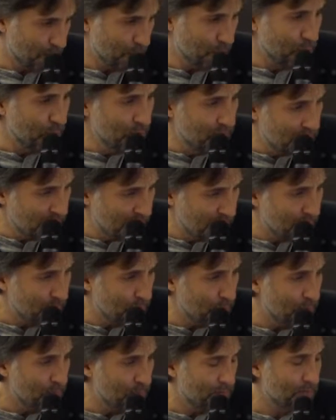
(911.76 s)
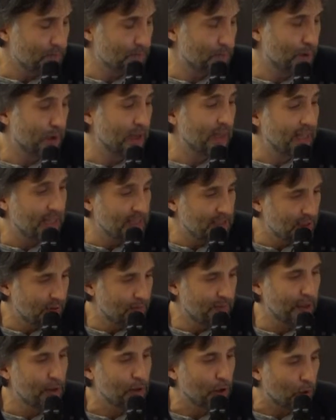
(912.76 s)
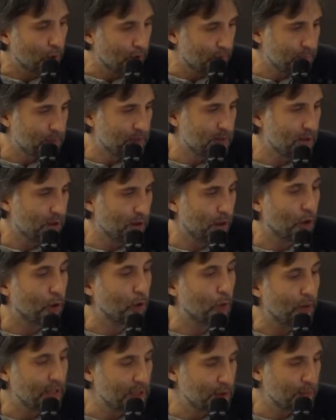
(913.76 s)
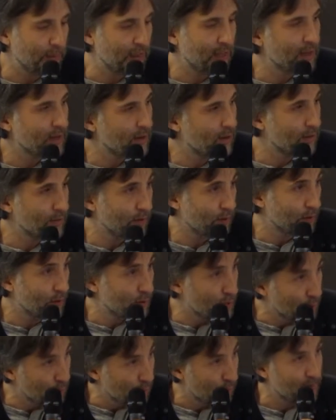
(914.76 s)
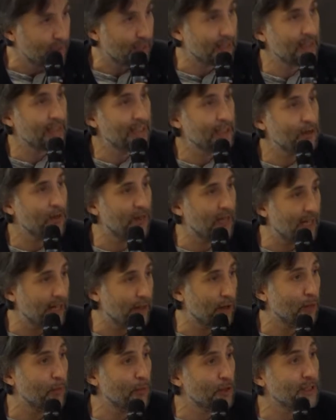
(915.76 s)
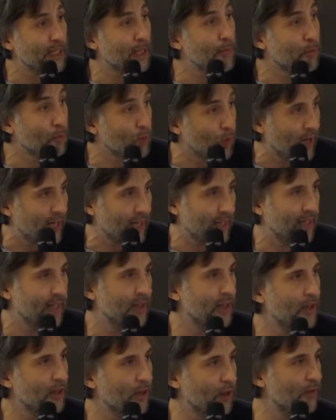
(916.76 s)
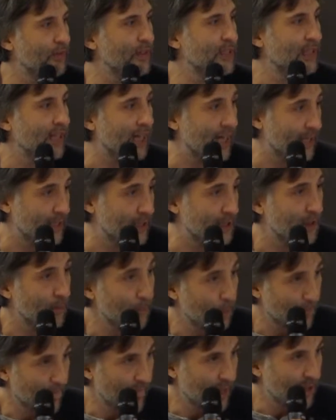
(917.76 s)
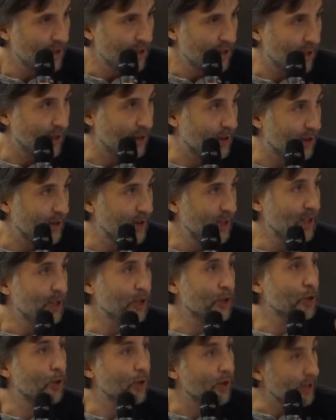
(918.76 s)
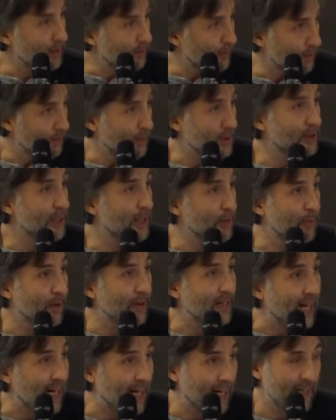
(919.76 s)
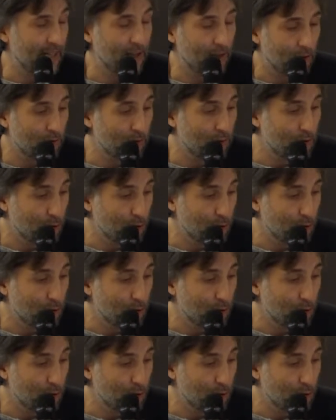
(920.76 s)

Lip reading: bullshit progressively corrupts our respect for the truth. At least the liar must keep track of his lies. So he must keep an eye on the